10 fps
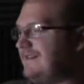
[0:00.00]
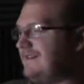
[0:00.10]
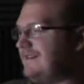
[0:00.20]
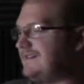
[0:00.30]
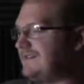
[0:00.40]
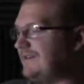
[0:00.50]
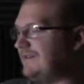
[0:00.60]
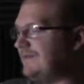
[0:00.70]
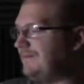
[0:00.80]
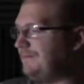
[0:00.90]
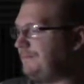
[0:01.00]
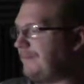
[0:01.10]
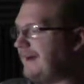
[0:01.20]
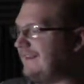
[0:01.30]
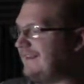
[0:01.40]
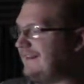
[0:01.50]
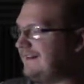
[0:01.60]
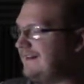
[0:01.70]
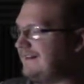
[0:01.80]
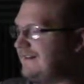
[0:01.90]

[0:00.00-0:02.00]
And so, this, I, like,